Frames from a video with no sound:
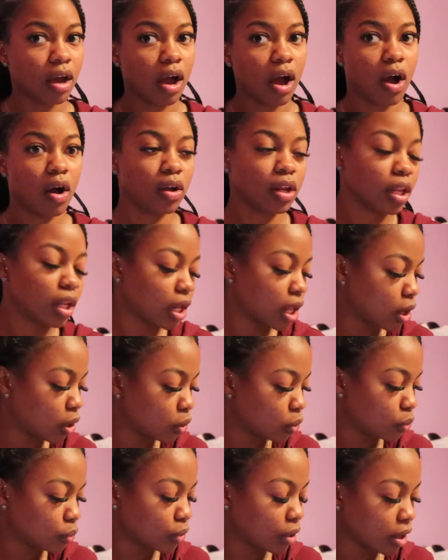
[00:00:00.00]
All
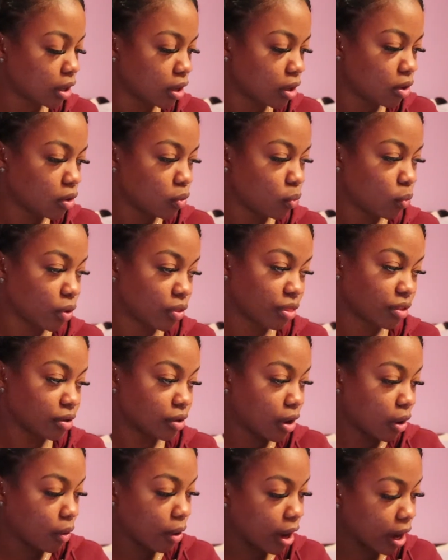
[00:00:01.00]
alone with
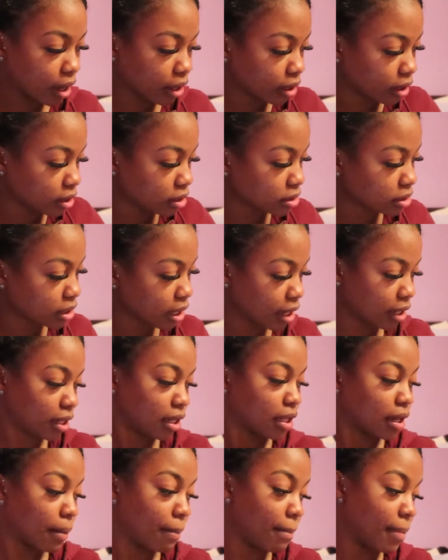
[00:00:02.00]
no audience. I
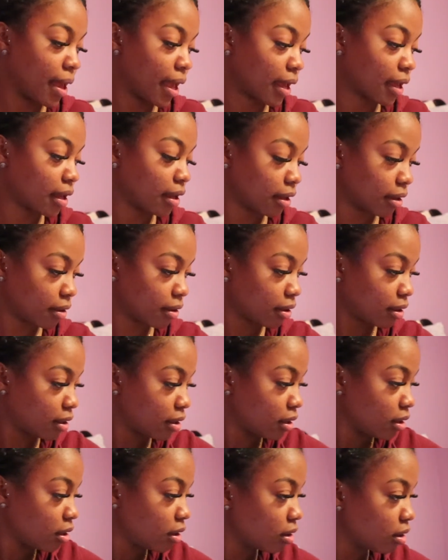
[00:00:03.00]
need a back
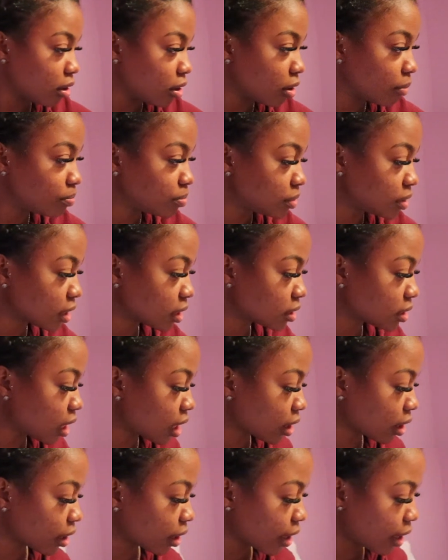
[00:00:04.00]
up
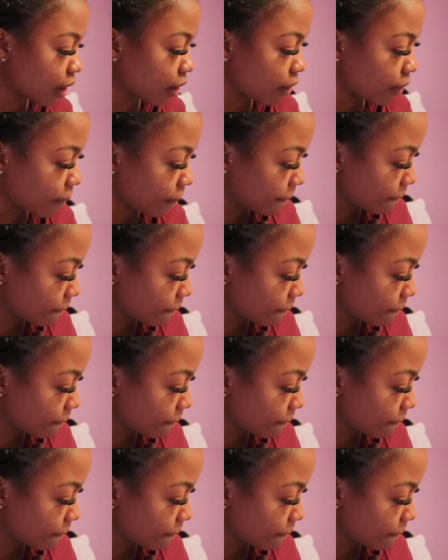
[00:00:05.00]
TikTok account.